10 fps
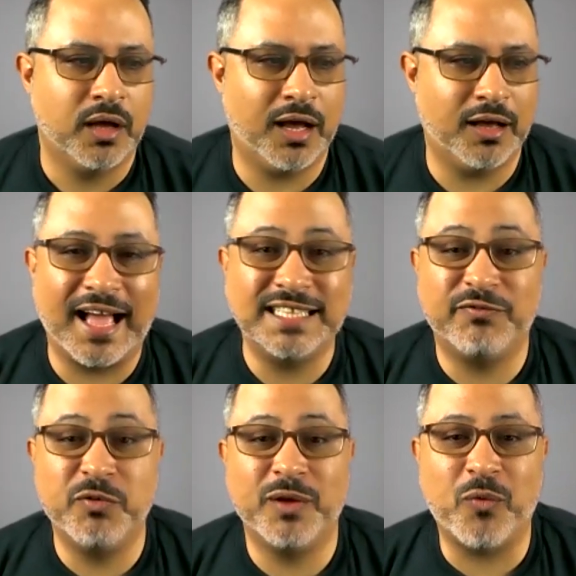guys,
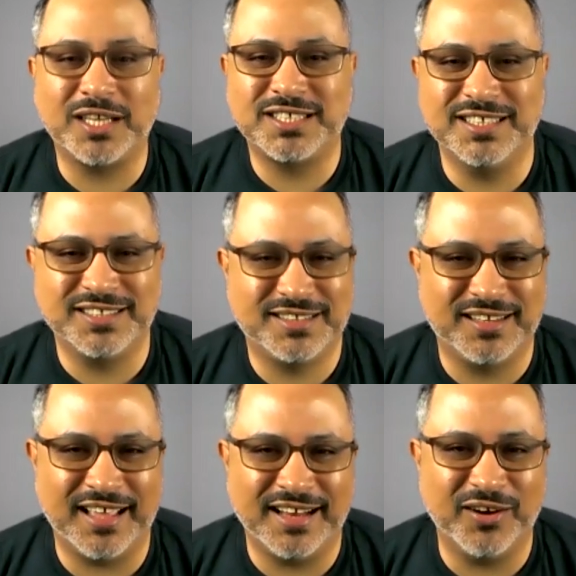if you've been watching this
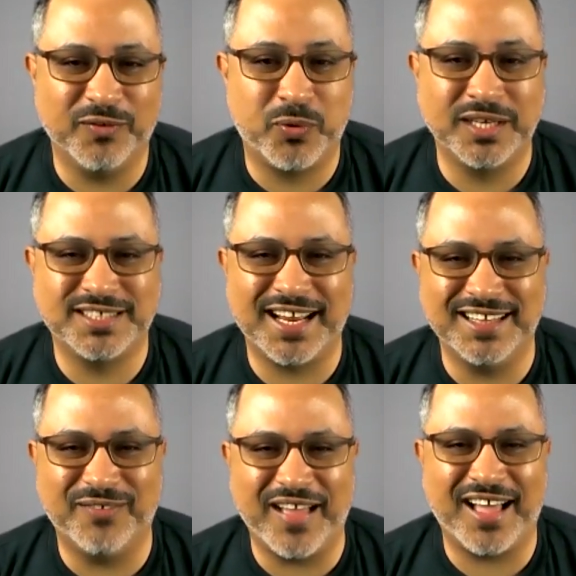and you're
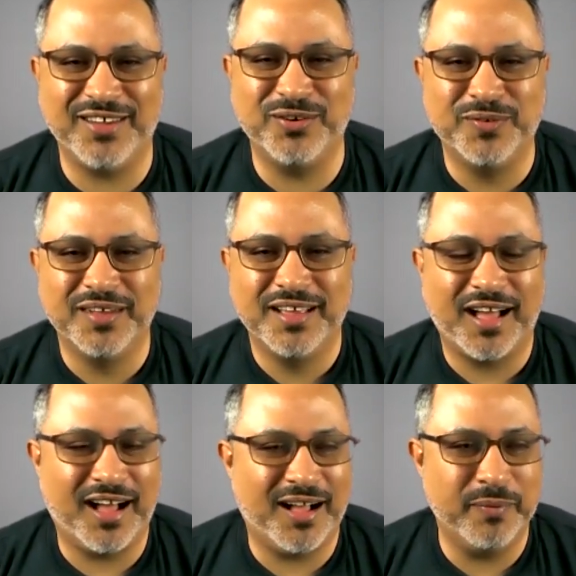appreciating the value,
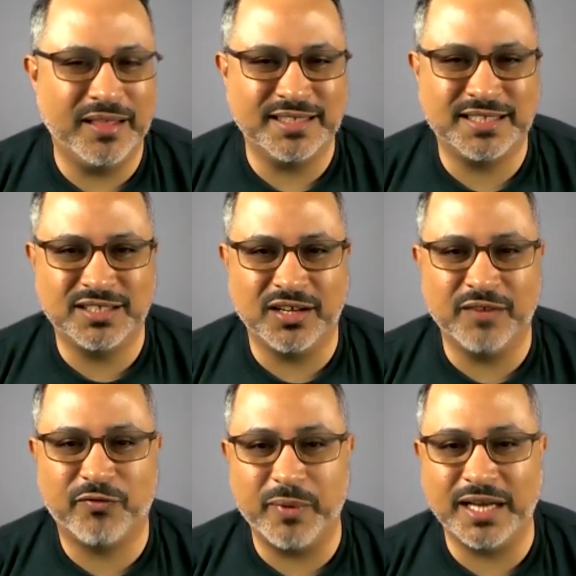and this is good
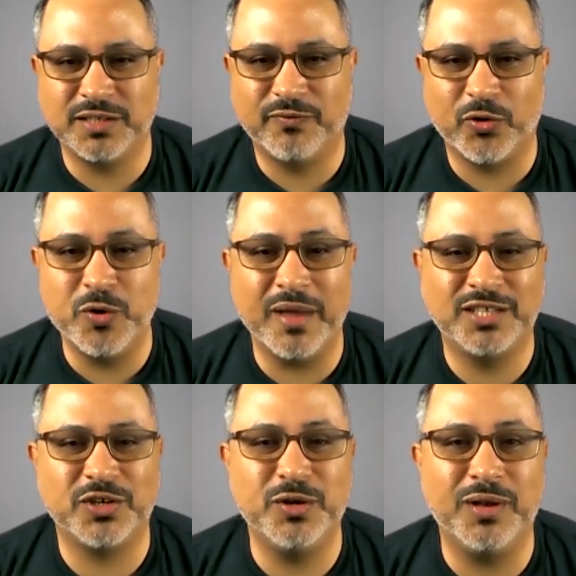information for you,
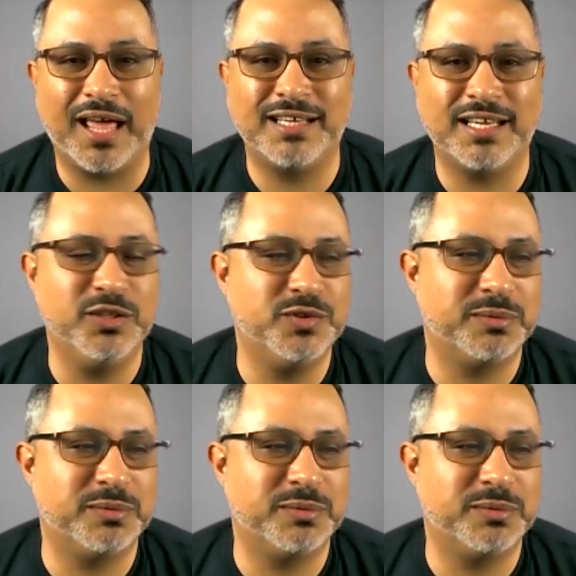make sure you like and you